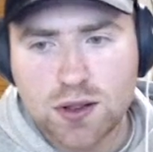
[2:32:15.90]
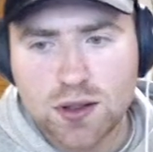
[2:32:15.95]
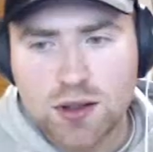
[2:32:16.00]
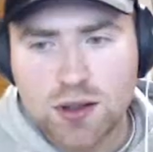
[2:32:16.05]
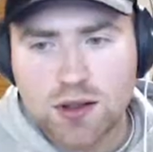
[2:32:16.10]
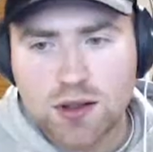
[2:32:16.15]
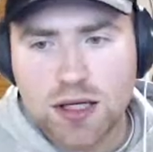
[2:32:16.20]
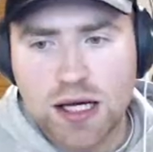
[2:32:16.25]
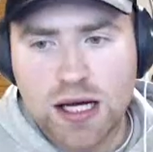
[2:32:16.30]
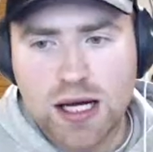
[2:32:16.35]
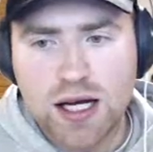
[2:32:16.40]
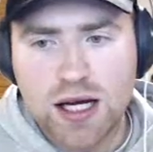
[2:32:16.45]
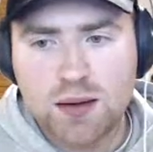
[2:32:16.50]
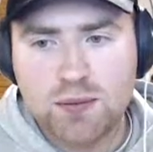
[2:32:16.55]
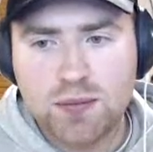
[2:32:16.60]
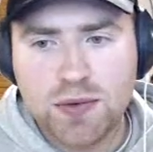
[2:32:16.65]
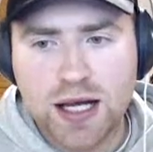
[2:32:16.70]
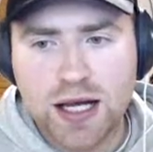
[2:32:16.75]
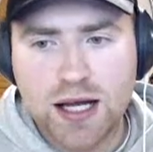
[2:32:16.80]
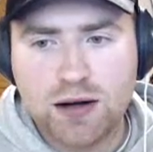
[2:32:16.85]

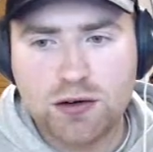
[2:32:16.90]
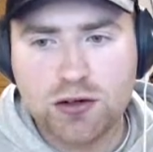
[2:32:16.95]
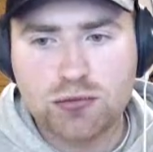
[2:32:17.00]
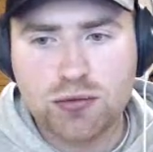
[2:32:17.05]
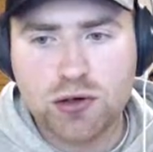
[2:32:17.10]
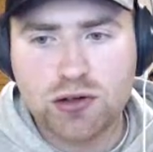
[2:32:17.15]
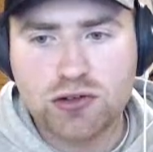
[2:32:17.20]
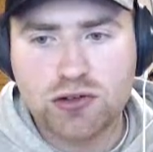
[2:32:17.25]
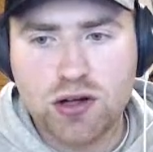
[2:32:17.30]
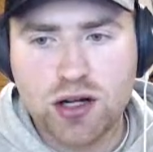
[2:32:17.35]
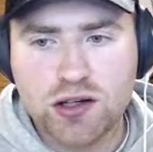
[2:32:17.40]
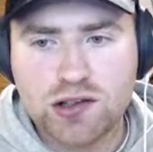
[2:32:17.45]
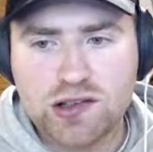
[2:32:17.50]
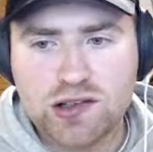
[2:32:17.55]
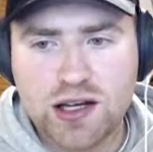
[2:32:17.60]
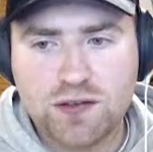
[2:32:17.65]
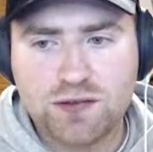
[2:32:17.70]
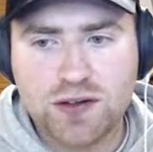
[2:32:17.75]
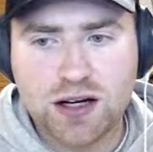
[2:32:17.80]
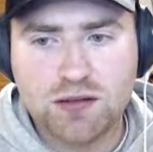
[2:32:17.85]
How is Ross Lyon
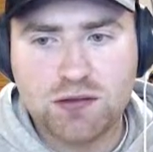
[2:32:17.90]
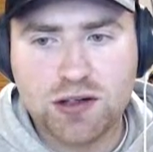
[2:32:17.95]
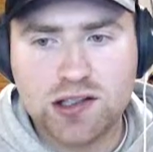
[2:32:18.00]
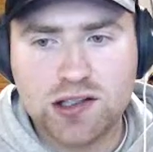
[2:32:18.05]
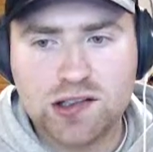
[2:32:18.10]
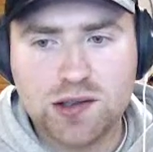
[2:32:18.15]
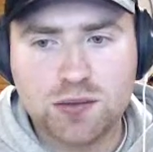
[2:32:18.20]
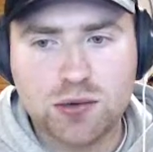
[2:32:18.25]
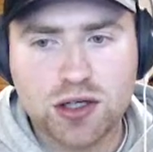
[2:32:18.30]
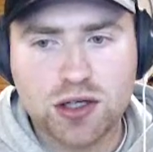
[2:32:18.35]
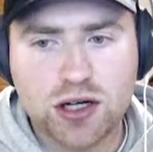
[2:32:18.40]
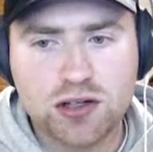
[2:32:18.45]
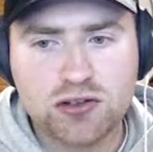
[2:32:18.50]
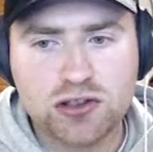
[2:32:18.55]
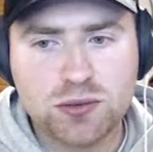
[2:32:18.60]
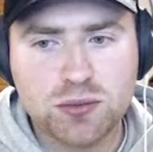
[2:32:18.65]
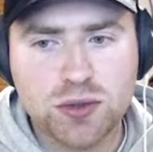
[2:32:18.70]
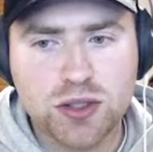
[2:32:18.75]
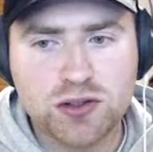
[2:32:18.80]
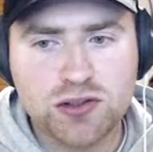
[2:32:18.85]
stuffing up really simple
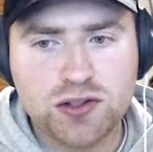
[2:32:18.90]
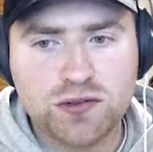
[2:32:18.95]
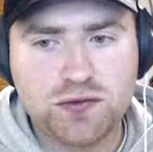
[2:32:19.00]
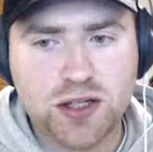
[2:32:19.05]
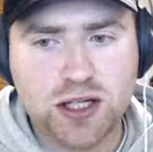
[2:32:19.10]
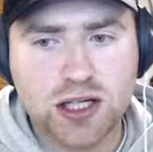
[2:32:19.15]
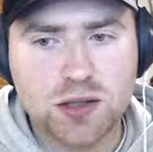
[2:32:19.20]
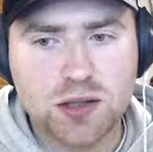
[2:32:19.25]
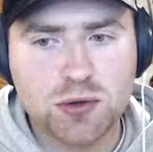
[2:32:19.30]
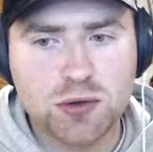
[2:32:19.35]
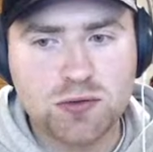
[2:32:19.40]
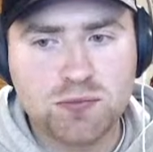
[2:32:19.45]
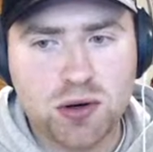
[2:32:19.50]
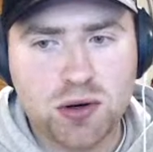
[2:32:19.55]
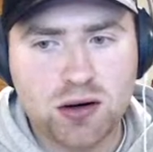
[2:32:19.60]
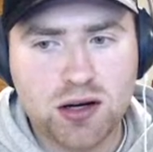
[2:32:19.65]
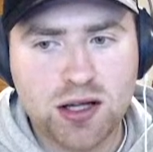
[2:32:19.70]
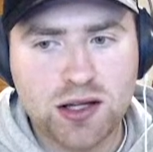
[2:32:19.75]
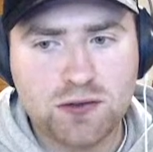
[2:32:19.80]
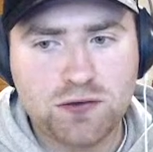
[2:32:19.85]
coaching moves? If you're going to move
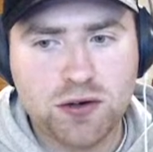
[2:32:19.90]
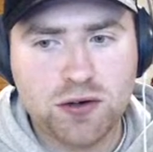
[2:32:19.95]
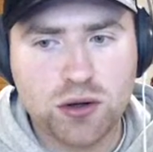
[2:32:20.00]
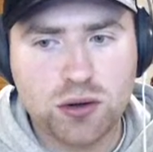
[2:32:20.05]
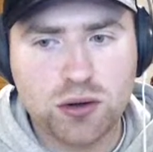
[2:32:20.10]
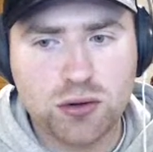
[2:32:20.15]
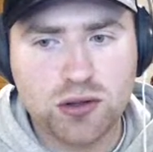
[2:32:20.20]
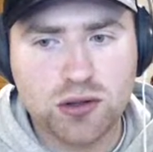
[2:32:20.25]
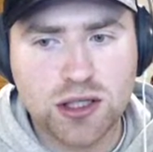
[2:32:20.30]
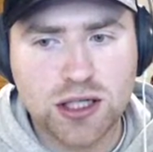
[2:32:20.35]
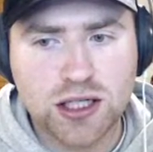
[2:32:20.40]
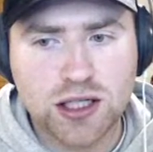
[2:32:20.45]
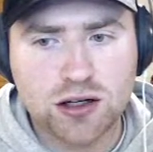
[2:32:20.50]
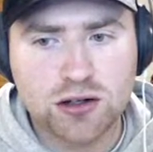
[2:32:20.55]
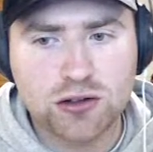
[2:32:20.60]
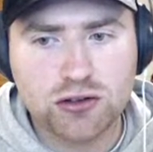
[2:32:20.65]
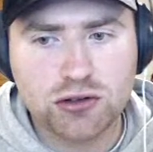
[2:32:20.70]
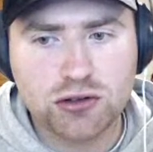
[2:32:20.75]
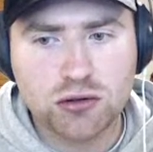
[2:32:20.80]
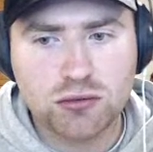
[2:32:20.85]
Bonner up the field, he
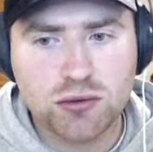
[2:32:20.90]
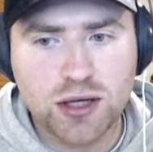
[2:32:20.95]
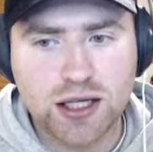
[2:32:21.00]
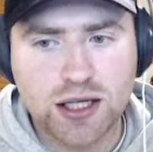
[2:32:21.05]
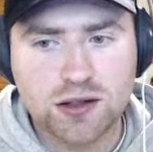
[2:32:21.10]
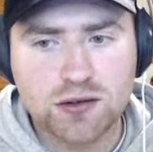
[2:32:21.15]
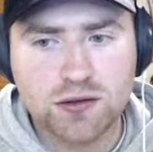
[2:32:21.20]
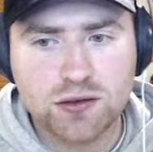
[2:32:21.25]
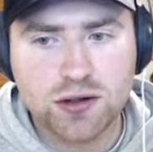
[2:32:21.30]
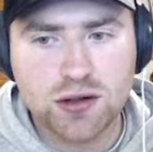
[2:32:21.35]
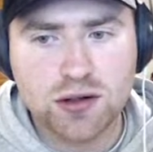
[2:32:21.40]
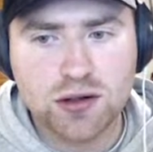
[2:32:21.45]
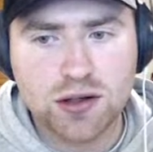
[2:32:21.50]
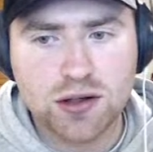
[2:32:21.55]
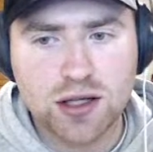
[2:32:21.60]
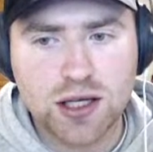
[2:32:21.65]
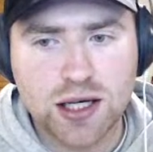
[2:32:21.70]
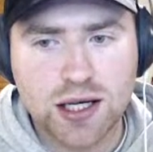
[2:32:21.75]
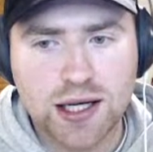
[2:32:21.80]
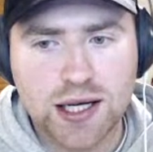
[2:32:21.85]
goes to a wing and
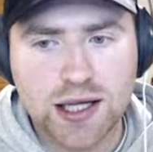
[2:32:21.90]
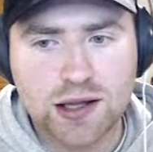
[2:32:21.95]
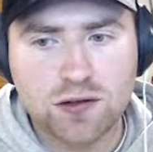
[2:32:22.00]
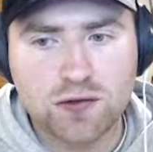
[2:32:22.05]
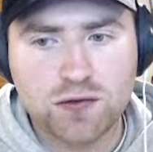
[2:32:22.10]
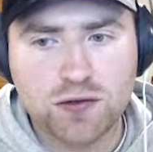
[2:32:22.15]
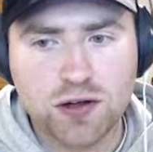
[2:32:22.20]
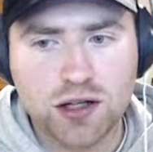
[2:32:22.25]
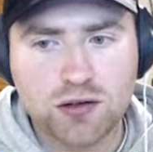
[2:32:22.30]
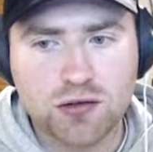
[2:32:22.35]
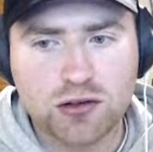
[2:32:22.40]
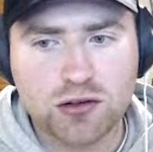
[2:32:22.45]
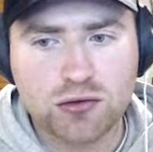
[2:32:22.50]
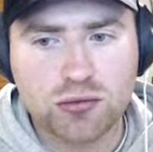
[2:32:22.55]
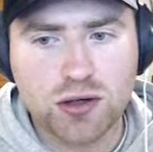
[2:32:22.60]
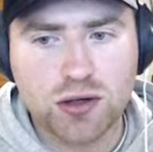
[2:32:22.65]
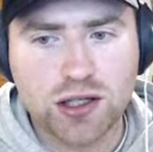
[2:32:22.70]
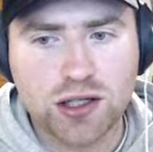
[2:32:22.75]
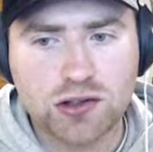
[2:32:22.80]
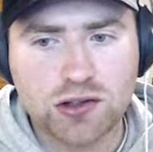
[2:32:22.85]
at the furthest
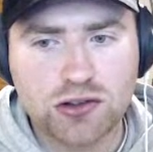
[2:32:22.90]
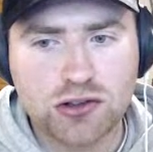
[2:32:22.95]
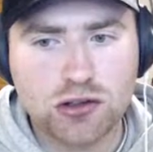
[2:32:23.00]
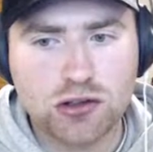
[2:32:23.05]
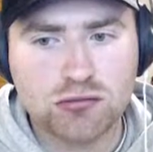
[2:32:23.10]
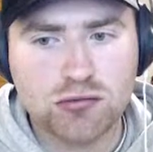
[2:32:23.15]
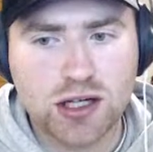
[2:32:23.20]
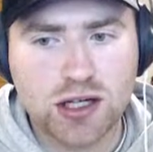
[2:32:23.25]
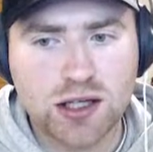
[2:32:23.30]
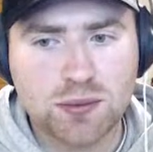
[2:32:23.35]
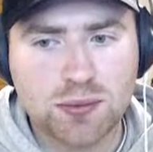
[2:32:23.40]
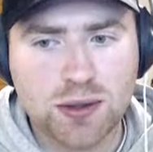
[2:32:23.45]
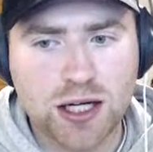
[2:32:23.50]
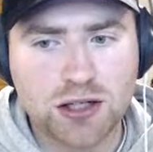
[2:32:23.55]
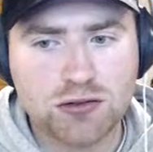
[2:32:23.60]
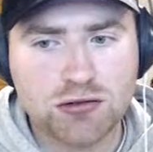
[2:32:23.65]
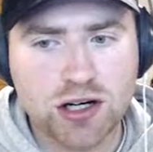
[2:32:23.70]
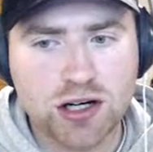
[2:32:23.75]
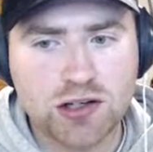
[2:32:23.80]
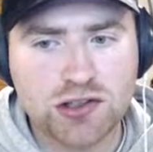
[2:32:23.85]
where he can still read the play,
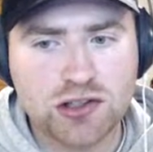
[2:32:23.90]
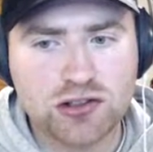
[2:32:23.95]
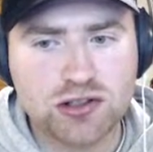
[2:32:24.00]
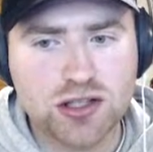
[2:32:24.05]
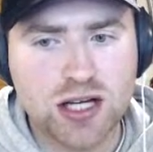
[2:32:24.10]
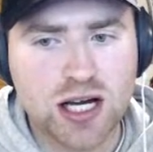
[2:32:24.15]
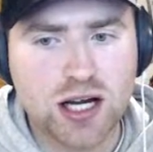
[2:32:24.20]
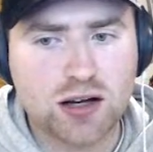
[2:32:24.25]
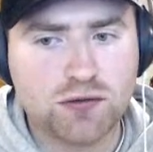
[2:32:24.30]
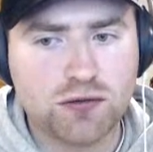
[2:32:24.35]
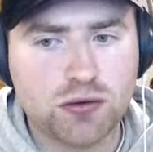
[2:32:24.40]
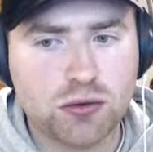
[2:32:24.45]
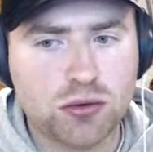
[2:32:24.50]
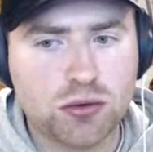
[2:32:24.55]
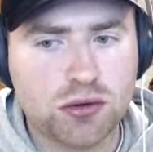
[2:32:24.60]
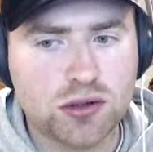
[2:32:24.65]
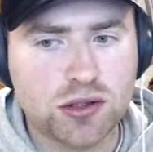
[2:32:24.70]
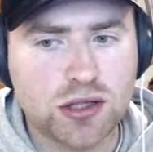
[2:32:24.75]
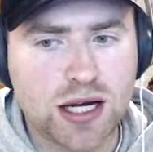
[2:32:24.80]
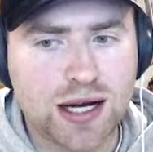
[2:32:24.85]
transition, half
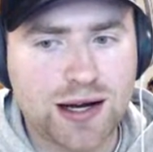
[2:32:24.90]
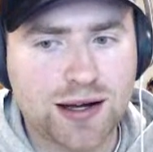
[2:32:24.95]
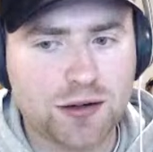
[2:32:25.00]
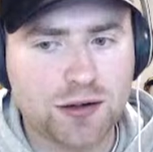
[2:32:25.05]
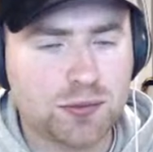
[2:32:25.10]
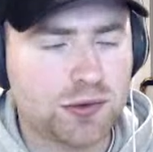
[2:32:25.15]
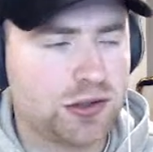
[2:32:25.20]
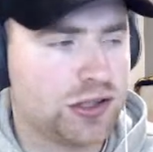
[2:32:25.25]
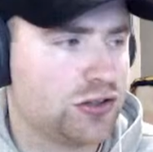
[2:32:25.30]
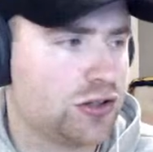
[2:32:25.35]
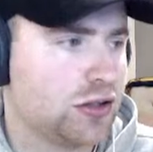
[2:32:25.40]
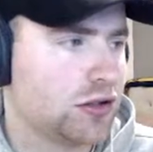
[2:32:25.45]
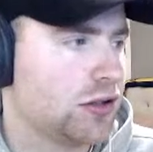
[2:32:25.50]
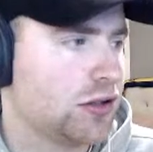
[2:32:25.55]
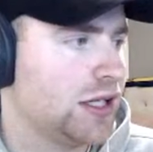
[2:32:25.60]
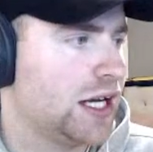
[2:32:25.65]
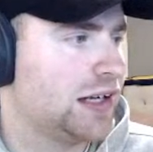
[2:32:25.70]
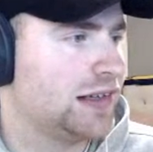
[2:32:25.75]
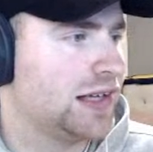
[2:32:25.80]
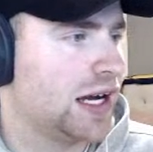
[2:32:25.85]
forward, harder position.
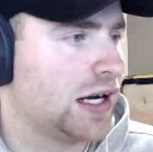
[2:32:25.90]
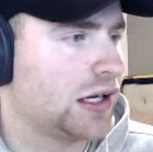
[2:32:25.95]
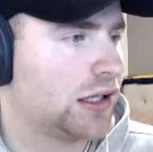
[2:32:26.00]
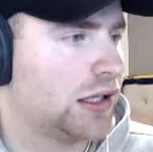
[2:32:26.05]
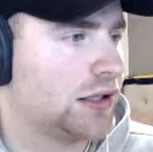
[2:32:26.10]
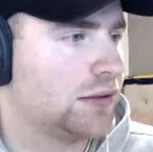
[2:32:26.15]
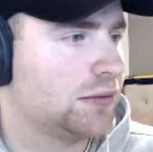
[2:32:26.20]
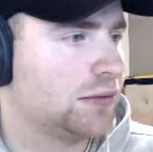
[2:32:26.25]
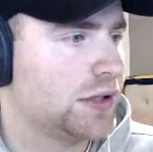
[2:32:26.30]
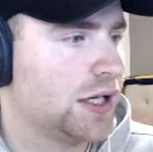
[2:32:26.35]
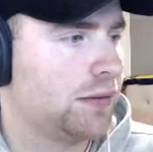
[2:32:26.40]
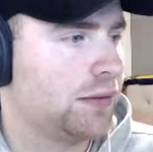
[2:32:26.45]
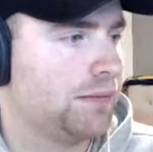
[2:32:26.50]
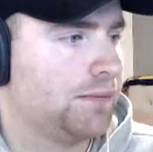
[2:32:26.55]
Yeah, exactly. Yep.